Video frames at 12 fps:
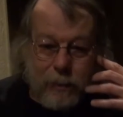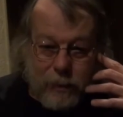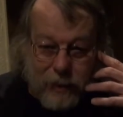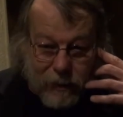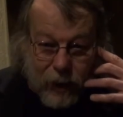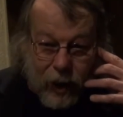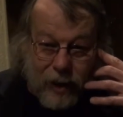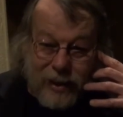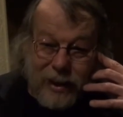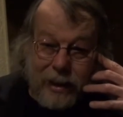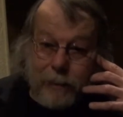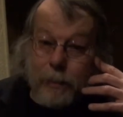We have a hard
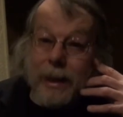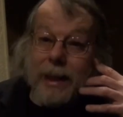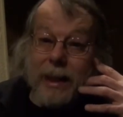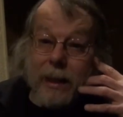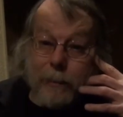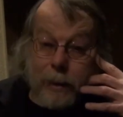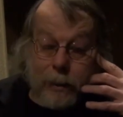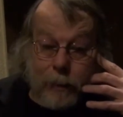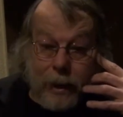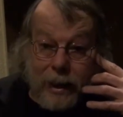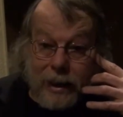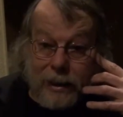time making up our
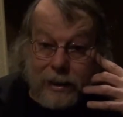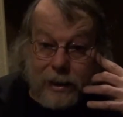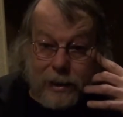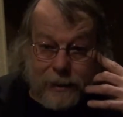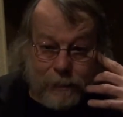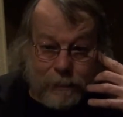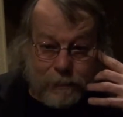minds here.